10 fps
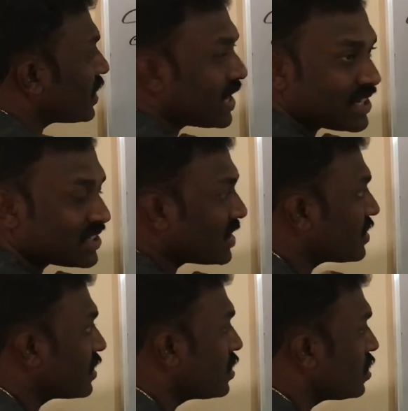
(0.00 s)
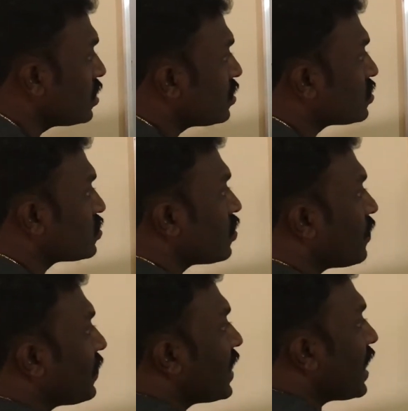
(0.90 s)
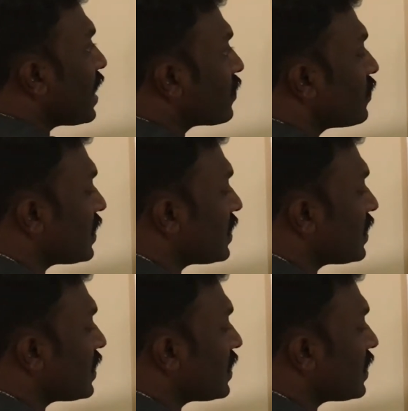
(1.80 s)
direction. So they are